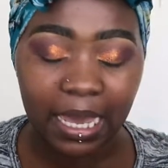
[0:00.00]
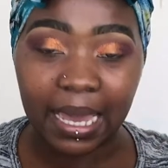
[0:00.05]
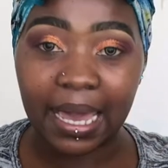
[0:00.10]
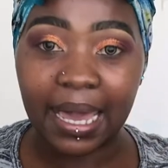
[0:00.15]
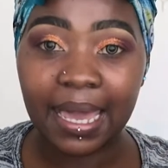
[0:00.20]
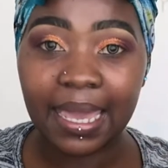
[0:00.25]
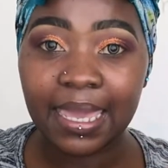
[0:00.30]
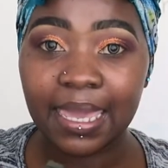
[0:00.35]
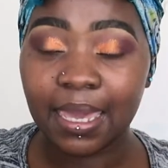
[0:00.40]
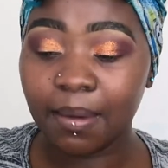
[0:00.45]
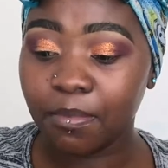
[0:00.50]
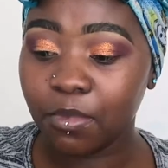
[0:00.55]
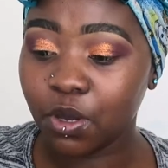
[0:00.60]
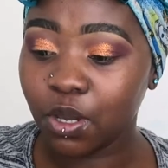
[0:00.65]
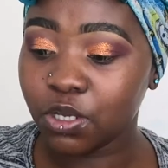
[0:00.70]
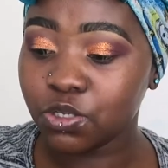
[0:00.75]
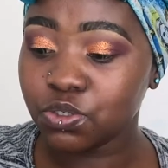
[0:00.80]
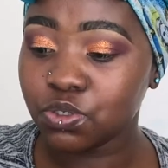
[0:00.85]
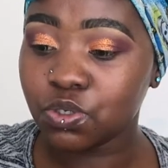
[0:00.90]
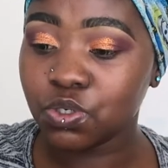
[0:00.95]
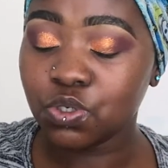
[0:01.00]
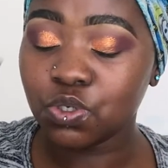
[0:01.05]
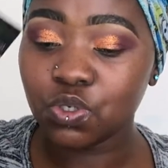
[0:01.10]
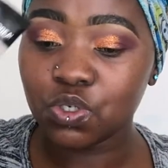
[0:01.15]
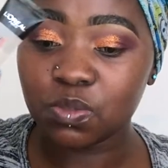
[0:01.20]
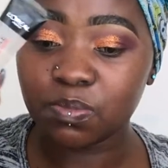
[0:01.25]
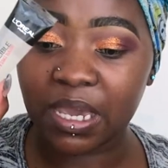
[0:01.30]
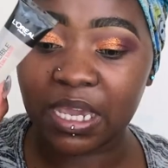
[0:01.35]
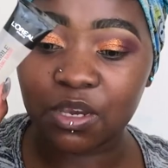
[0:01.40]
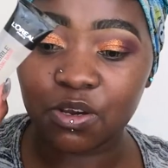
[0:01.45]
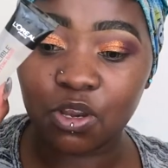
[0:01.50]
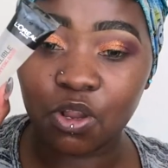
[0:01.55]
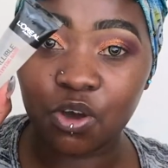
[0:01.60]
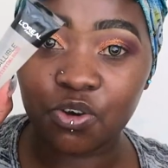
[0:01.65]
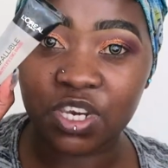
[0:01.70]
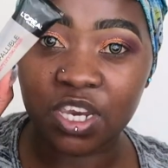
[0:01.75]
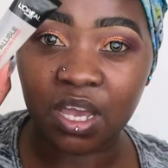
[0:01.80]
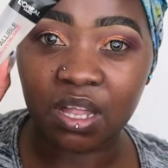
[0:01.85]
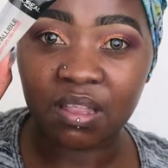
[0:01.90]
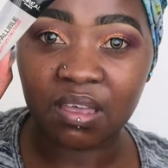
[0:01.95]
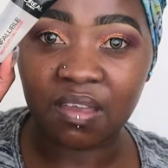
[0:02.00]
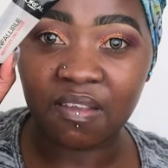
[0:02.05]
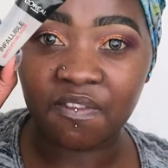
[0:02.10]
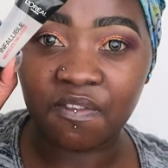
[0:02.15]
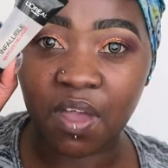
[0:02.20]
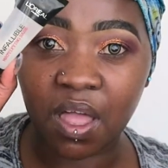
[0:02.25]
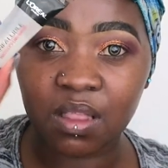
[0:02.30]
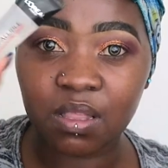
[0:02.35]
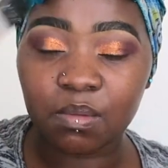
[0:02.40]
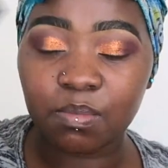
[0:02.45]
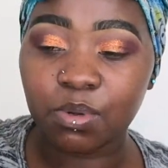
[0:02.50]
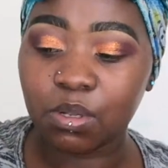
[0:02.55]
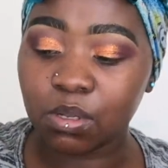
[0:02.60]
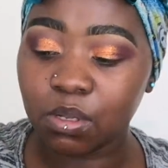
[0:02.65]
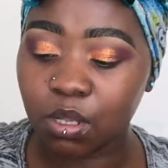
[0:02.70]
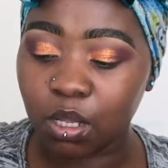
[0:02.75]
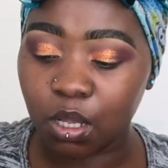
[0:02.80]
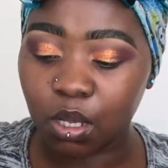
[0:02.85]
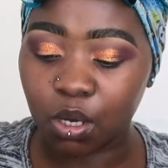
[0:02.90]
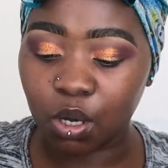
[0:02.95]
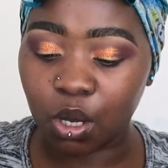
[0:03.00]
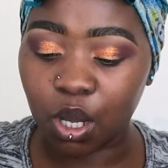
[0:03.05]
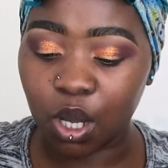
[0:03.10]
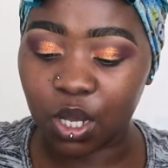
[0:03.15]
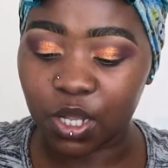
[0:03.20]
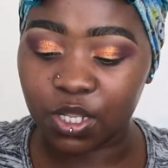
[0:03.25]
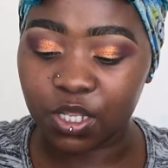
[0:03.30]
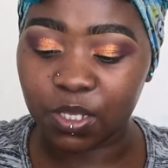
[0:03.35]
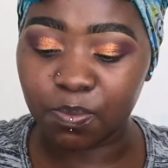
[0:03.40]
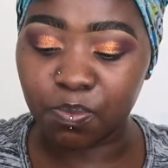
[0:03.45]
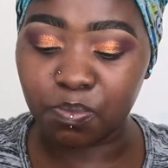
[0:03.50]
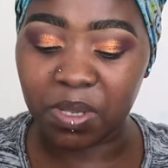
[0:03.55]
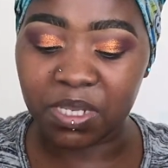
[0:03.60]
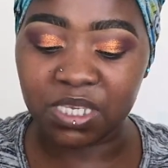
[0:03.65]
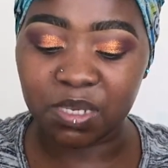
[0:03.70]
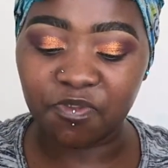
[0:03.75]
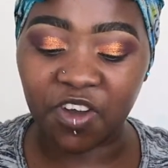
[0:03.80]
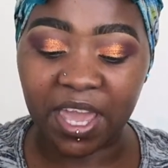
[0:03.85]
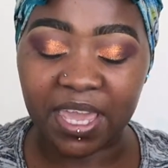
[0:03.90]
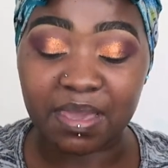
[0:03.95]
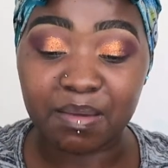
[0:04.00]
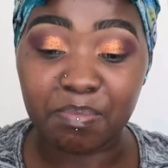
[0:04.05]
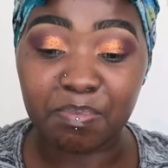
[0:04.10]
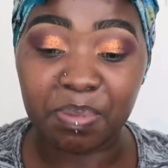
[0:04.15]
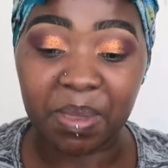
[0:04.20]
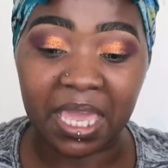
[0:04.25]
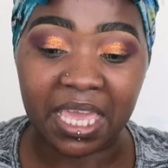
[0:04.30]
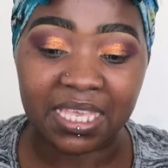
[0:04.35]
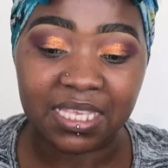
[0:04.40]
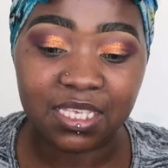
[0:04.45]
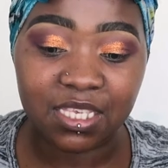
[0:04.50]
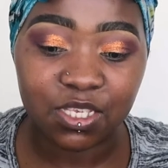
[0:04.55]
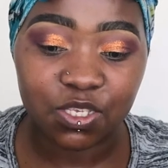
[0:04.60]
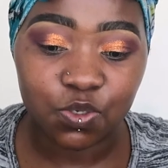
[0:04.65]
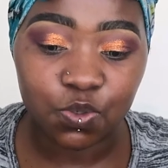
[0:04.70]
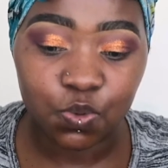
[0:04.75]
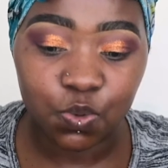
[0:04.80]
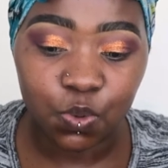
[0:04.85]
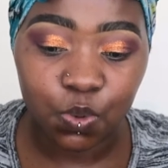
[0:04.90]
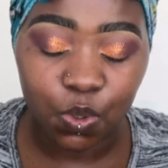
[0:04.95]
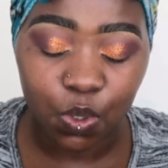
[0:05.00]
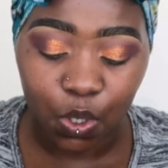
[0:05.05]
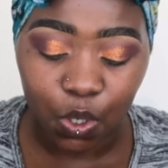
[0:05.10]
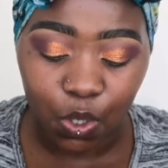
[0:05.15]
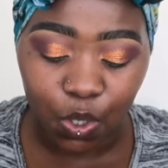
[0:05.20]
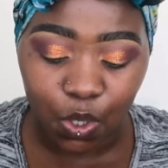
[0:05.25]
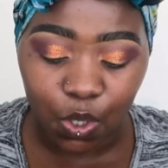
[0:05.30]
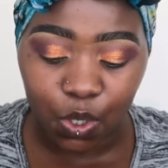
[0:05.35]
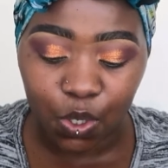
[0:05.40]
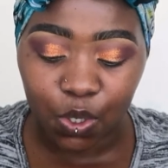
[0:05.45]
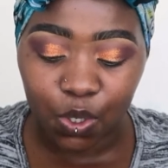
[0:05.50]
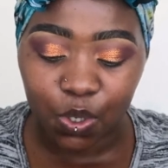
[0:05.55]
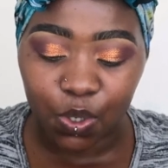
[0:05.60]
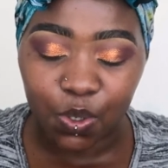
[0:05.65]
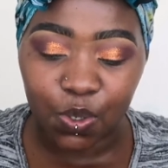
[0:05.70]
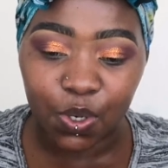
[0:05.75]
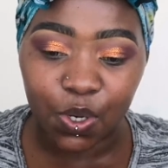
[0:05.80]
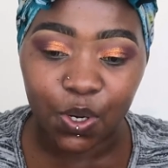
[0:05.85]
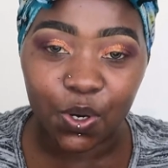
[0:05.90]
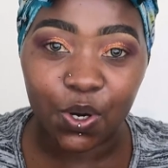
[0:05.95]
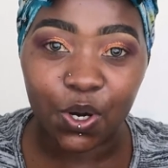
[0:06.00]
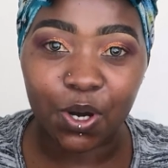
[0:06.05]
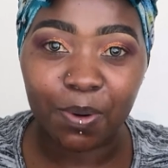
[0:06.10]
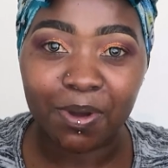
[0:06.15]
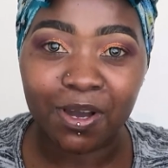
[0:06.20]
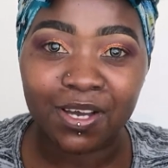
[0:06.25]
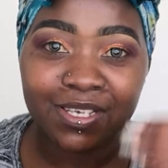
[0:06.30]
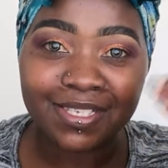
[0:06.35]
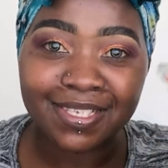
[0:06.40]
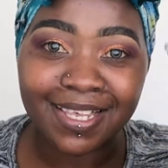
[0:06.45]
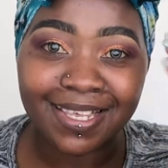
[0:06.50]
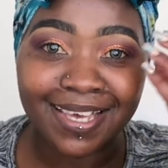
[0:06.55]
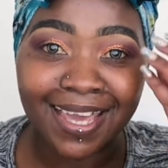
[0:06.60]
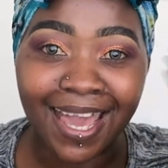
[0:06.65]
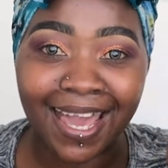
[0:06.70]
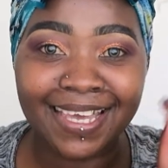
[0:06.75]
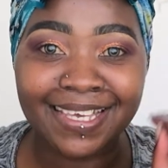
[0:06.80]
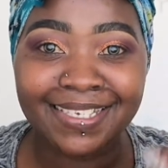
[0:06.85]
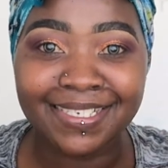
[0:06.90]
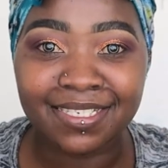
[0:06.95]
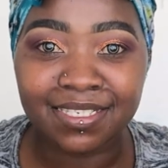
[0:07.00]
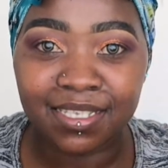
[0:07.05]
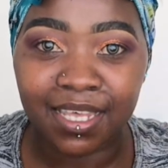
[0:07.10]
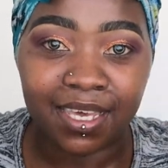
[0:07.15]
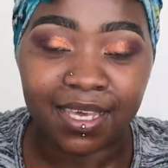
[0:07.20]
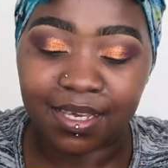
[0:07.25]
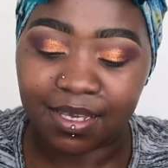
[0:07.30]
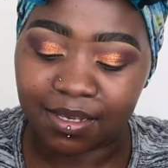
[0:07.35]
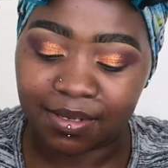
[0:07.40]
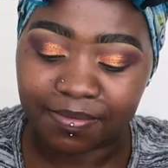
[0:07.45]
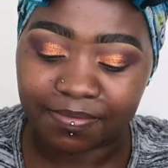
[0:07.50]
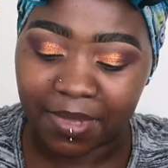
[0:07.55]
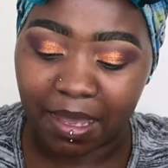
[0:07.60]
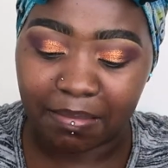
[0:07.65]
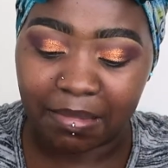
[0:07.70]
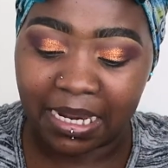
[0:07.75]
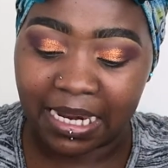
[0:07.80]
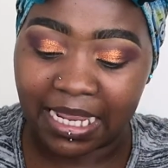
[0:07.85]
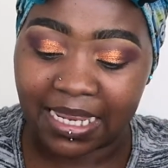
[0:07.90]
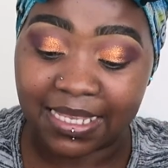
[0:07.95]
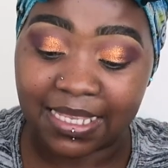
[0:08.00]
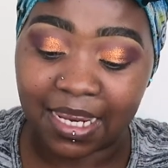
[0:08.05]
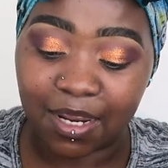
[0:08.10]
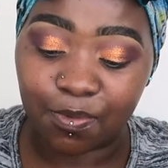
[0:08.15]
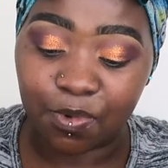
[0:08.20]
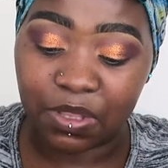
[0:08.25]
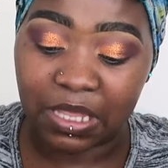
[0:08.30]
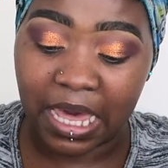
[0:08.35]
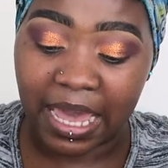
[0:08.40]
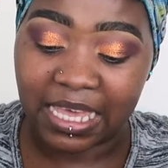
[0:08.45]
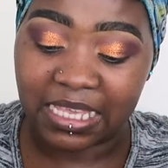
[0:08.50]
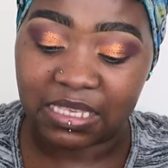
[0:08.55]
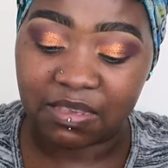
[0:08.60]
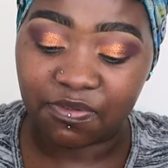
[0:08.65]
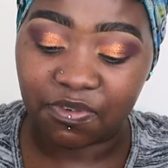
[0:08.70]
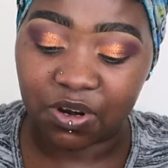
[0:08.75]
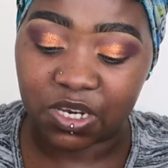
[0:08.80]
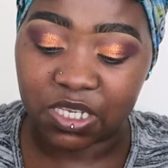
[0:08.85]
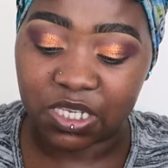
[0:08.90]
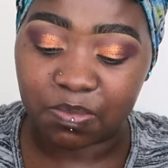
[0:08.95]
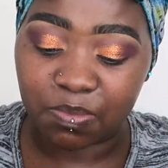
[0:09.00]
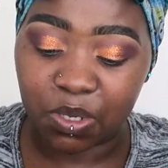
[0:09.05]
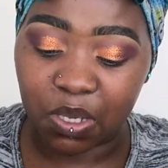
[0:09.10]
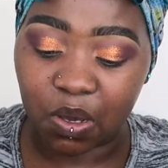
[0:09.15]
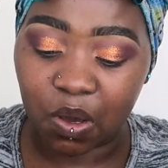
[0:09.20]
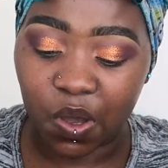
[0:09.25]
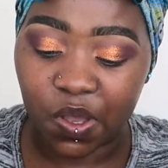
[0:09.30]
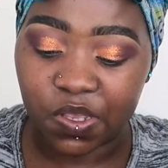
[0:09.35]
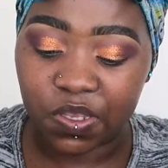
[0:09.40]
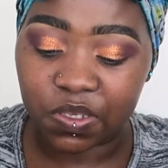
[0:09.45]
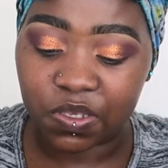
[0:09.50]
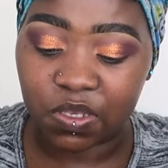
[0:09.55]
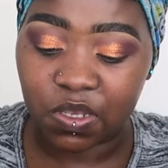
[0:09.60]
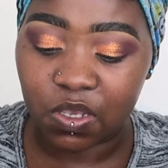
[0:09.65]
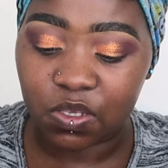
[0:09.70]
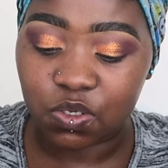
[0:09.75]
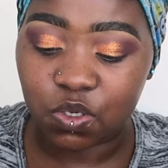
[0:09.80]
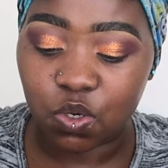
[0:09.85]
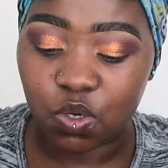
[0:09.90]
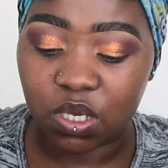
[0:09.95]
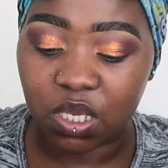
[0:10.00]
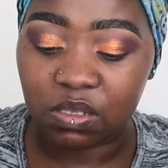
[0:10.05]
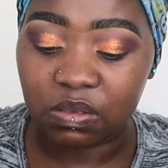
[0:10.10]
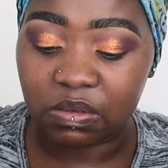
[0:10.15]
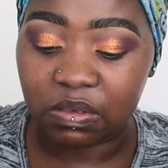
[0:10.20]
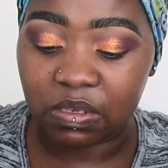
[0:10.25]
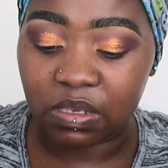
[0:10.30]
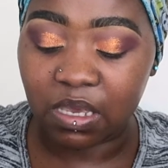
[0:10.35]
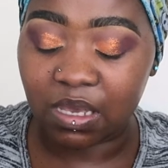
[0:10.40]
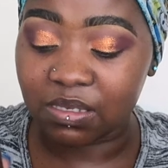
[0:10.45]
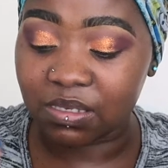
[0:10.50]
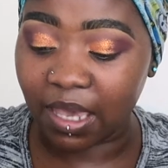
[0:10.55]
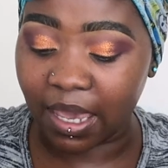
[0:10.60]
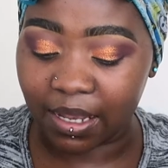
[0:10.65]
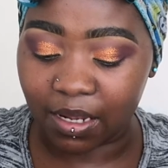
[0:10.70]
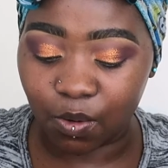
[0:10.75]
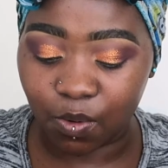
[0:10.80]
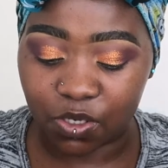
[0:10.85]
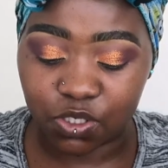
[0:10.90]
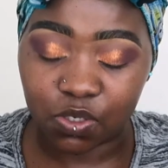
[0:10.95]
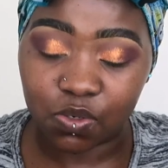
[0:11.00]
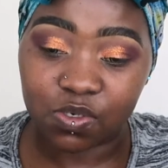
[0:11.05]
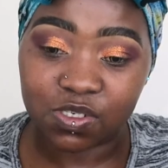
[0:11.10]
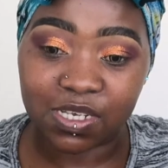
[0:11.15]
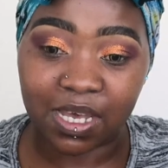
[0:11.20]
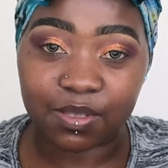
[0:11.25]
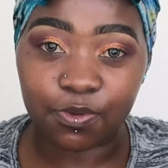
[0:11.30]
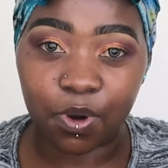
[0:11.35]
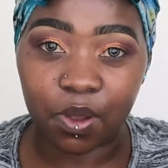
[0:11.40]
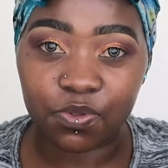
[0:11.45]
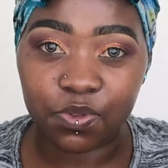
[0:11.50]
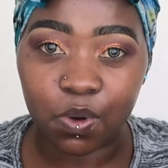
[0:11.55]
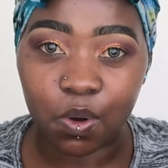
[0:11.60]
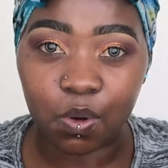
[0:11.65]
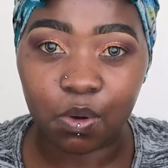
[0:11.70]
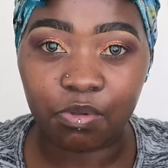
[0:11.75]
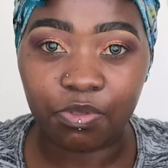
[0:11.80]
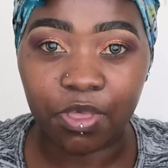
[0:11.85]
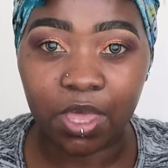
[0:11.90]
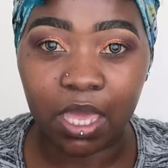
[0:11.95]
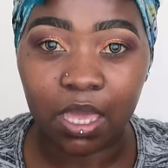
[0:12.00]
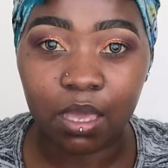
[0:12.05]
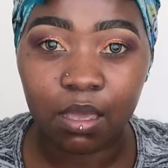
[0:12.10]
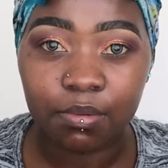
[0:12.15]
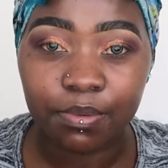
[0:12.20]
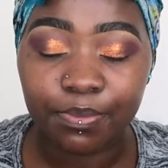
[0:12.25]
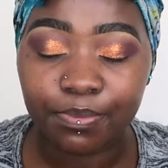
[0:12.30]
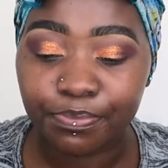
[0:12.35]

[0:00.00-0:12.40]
I am going to use my L'Oreal Infallible Mattifying Base to because guys, like, I'm glad I started with the eyes first, because so you can see exactly what she looks like throughout the whole thing.